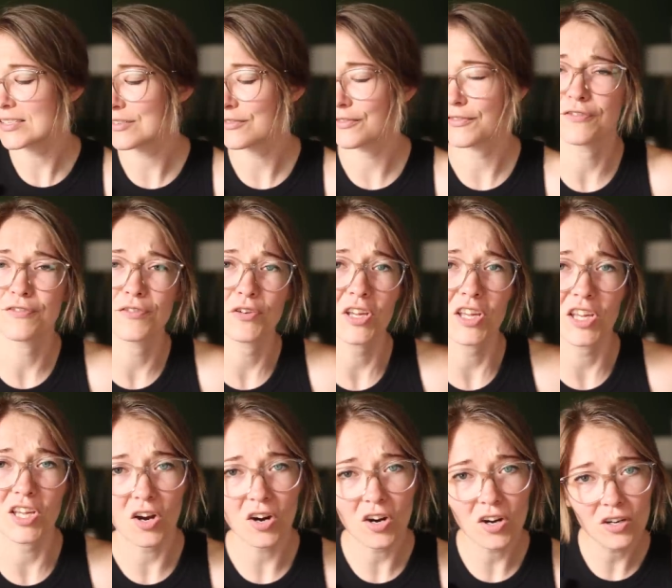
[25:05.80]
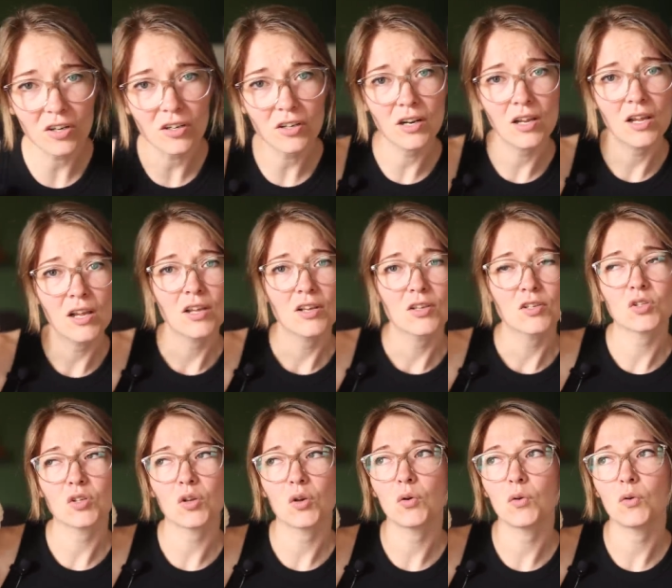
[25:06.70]
is free yarn.
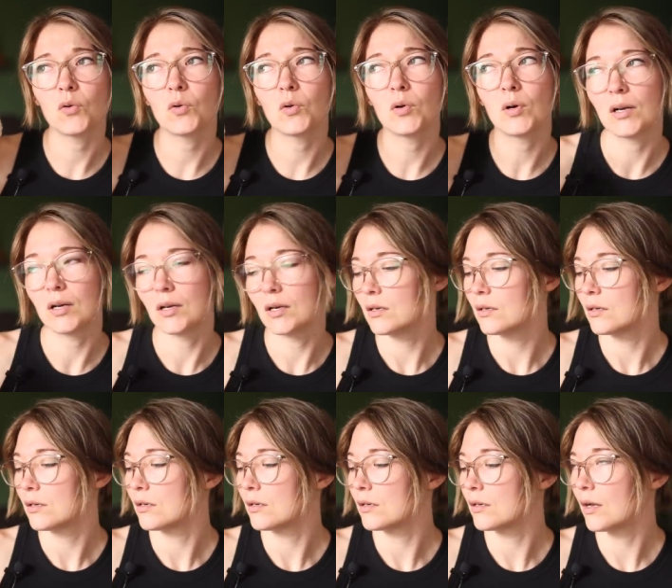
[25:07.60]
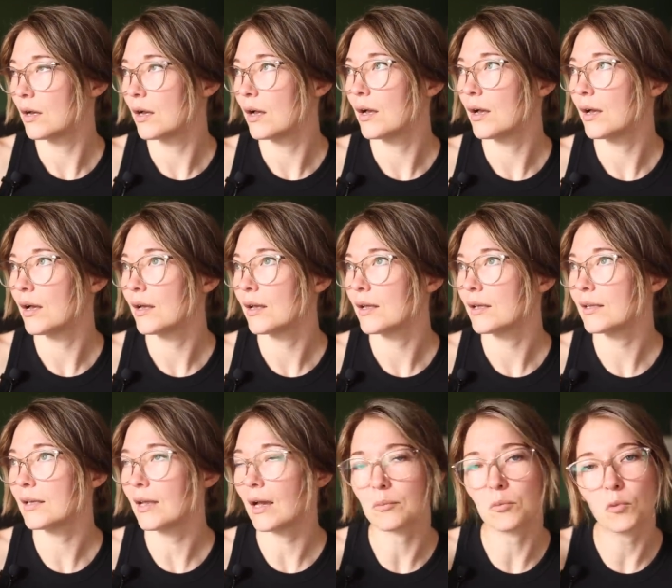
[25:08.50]
So
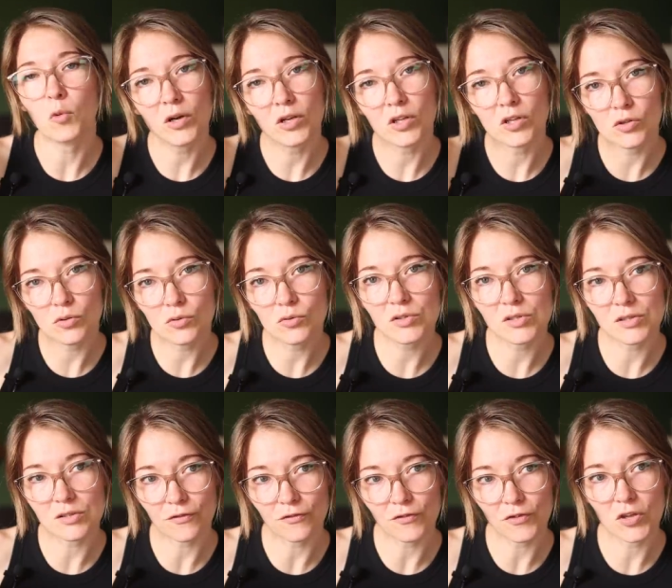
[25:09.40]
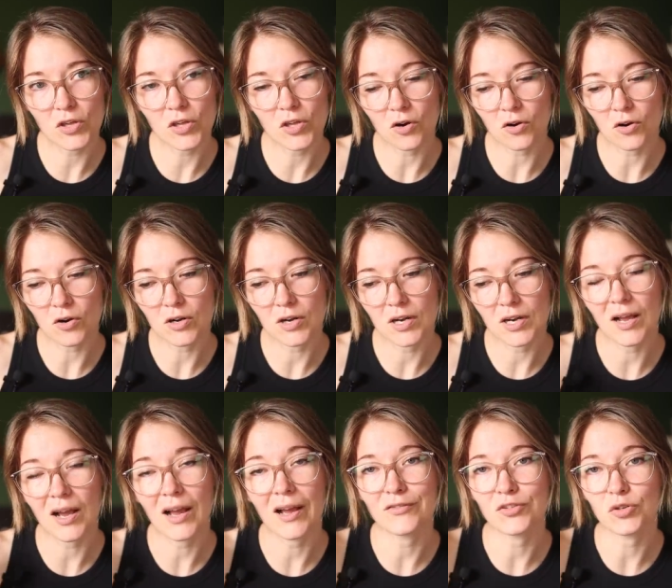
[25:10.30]
yeah, I want to use the free yarn
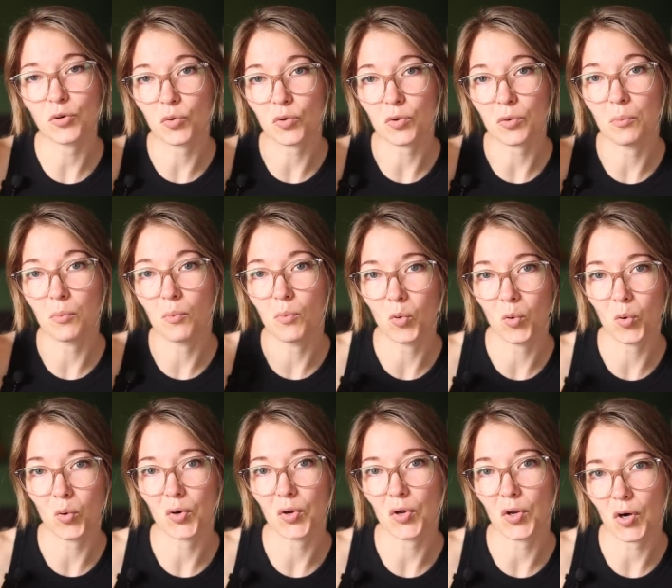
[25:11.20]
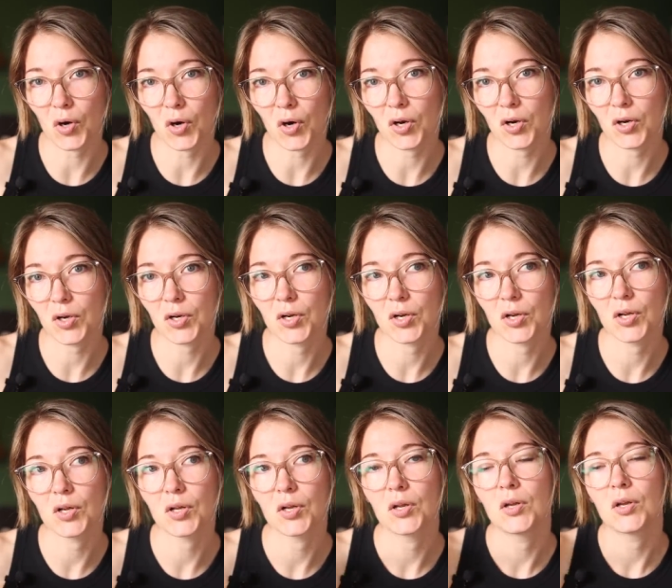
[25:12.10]
and I have to order more yarn.
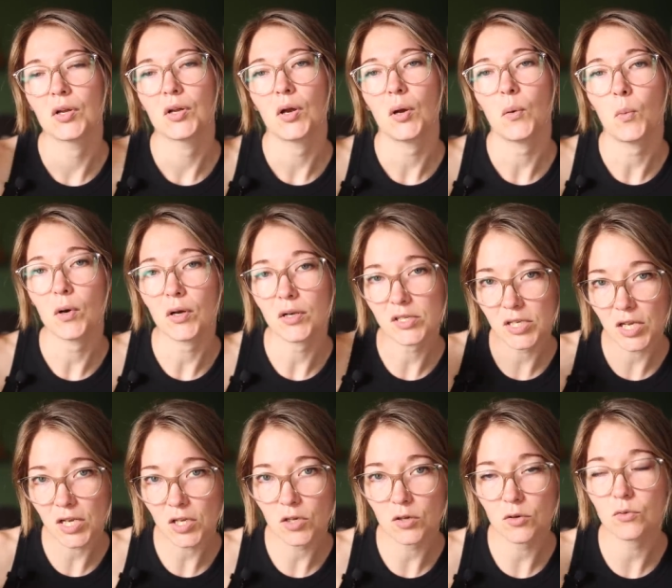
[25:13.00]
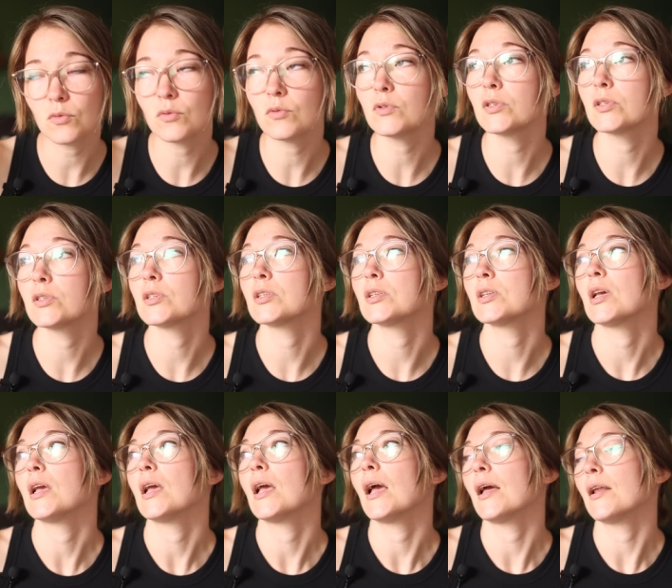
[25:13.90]
I want it to get used,
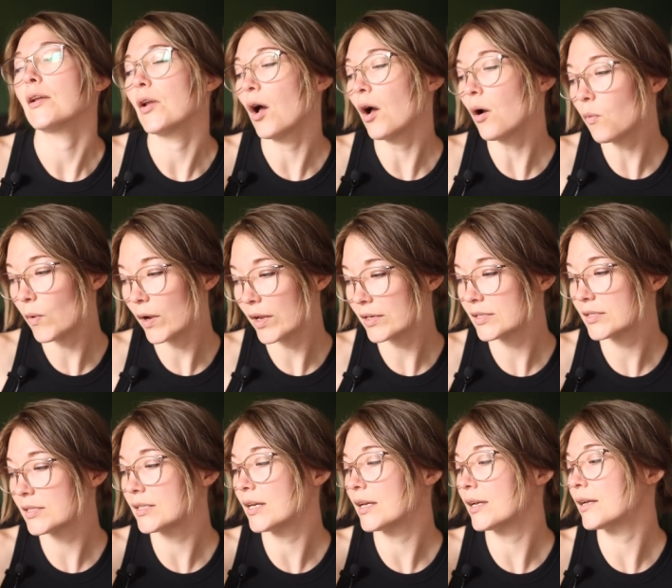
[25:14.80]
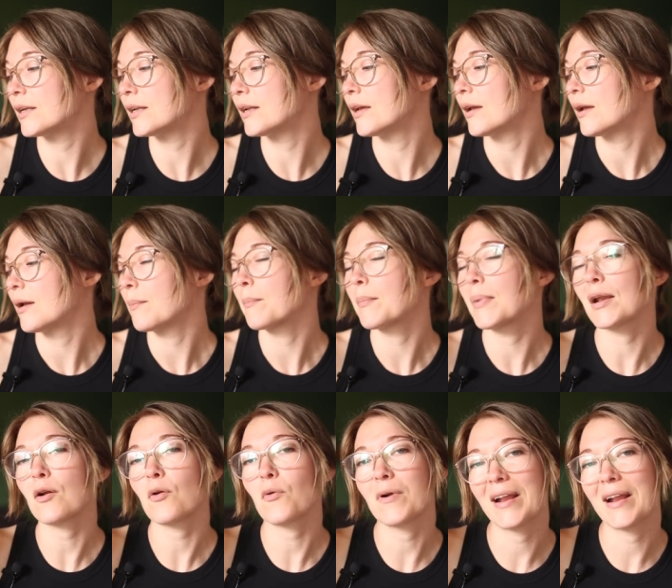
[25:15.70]
not wasted, but I don't